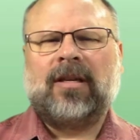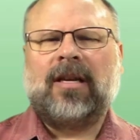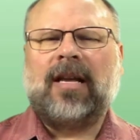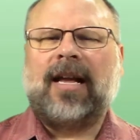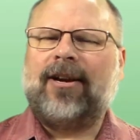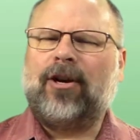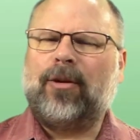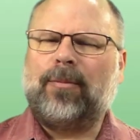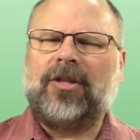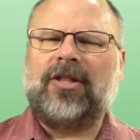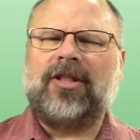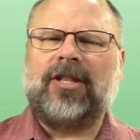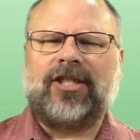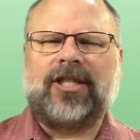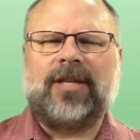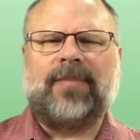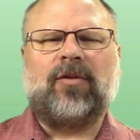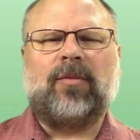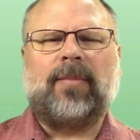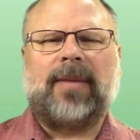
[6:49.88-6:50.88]
I hope that this
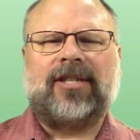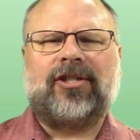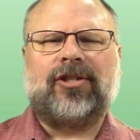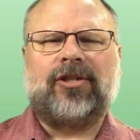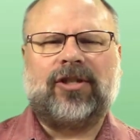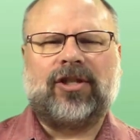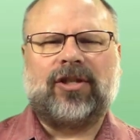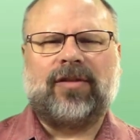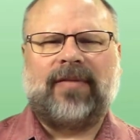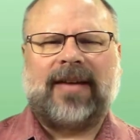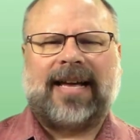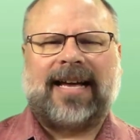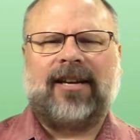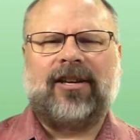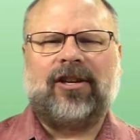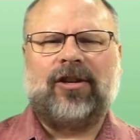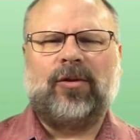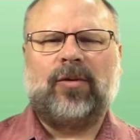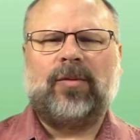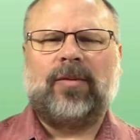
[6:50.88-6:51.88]
information is of
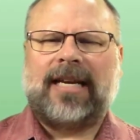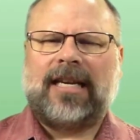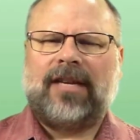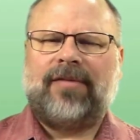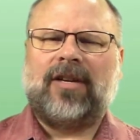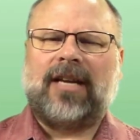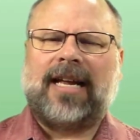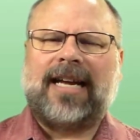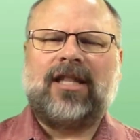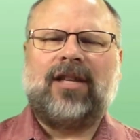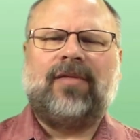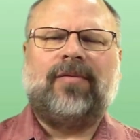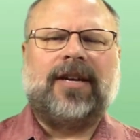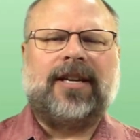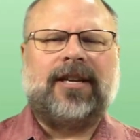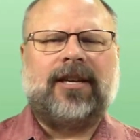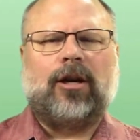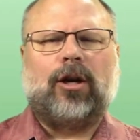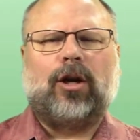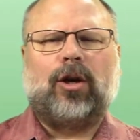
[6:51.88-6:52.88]
value, and if you like the
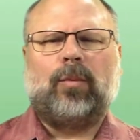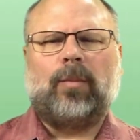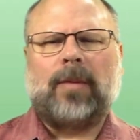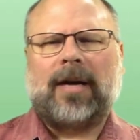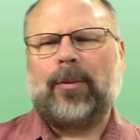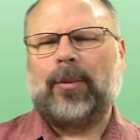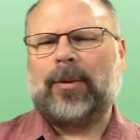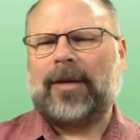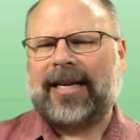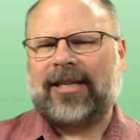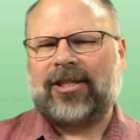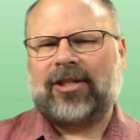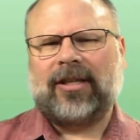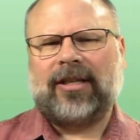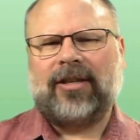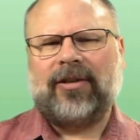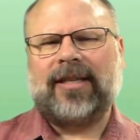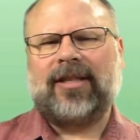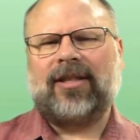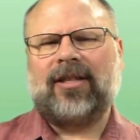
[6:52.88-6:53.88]
video, I would ask that
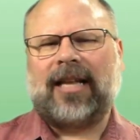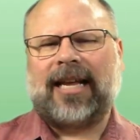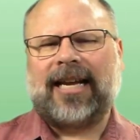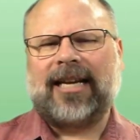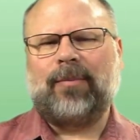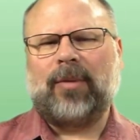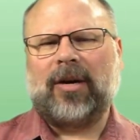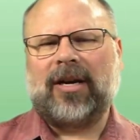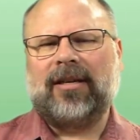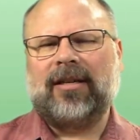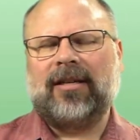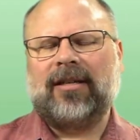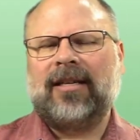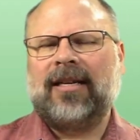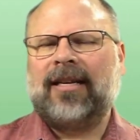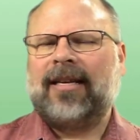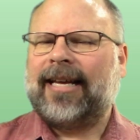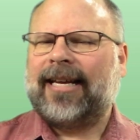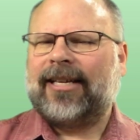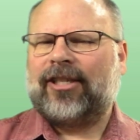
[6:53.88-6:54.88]
you hit the like button
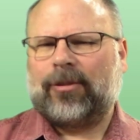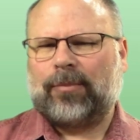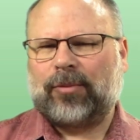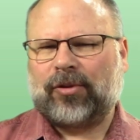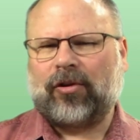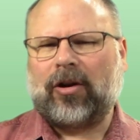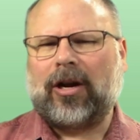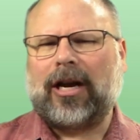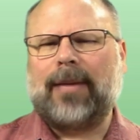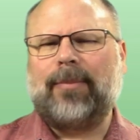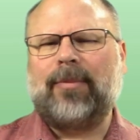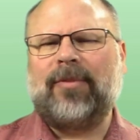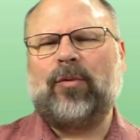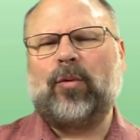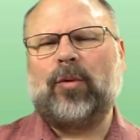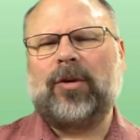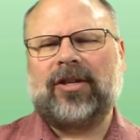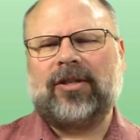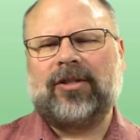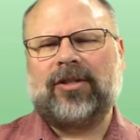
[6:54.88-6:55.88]
and subscribe if you
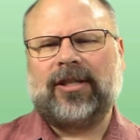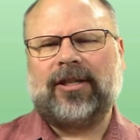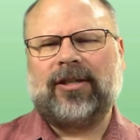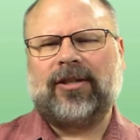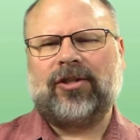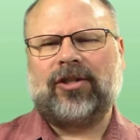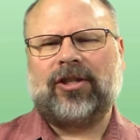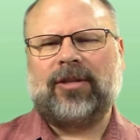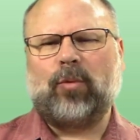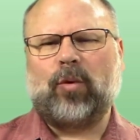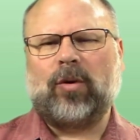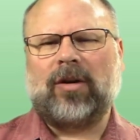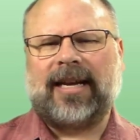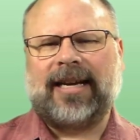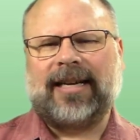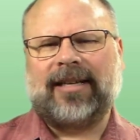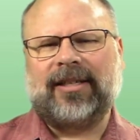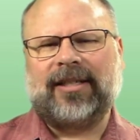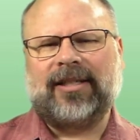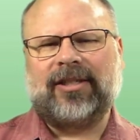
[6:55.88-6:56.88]
want to continue to see more
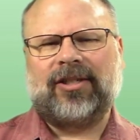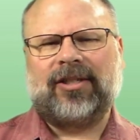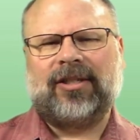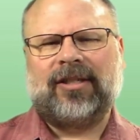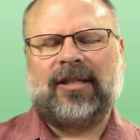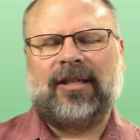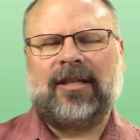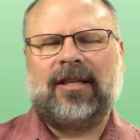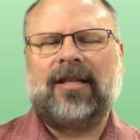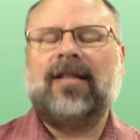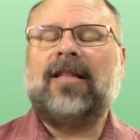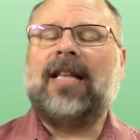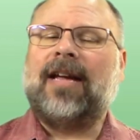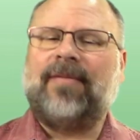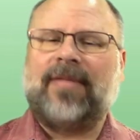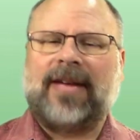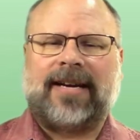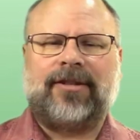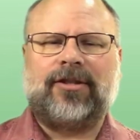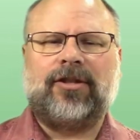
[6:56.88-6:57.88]
like this. I
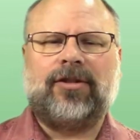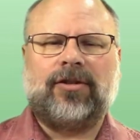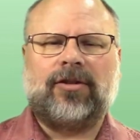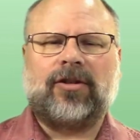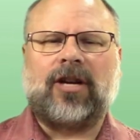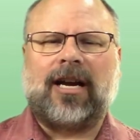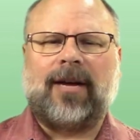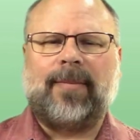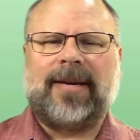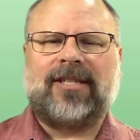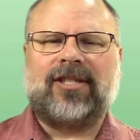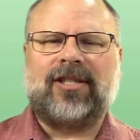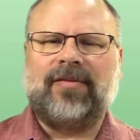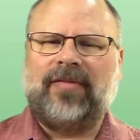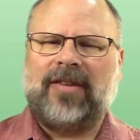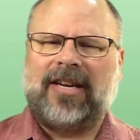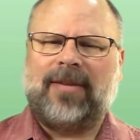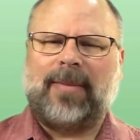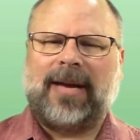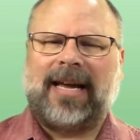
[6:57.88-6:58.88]
value your comments and
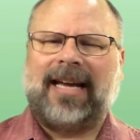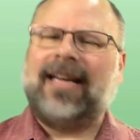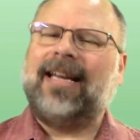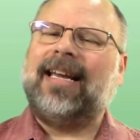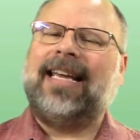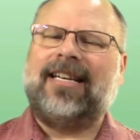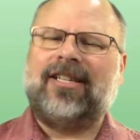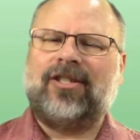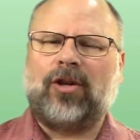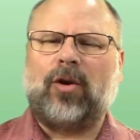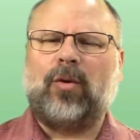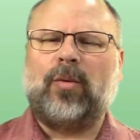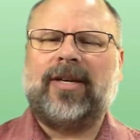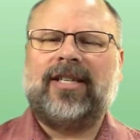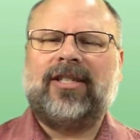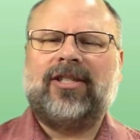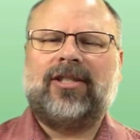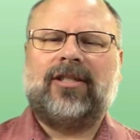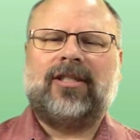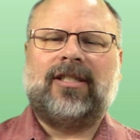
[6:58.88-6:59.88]
feedback, and as
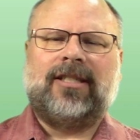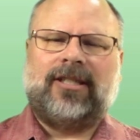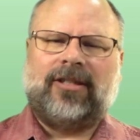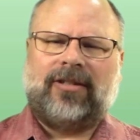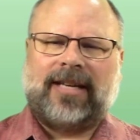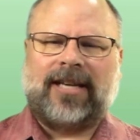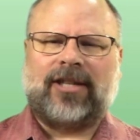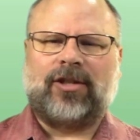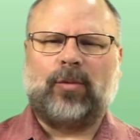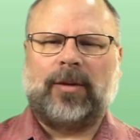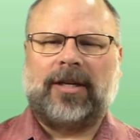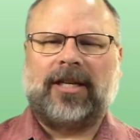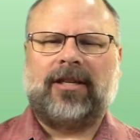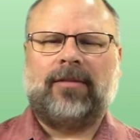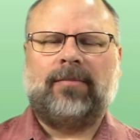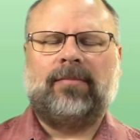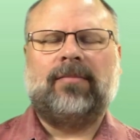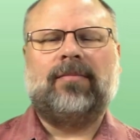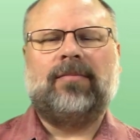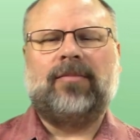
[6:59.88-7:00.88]
always, until next week,
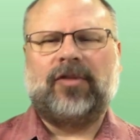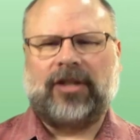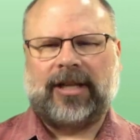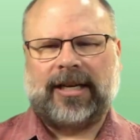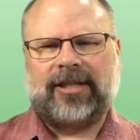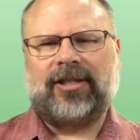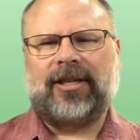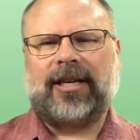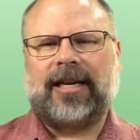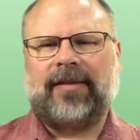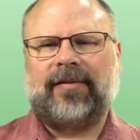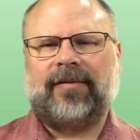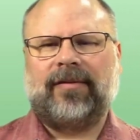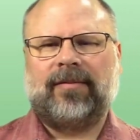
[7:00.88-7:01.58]
stay safe.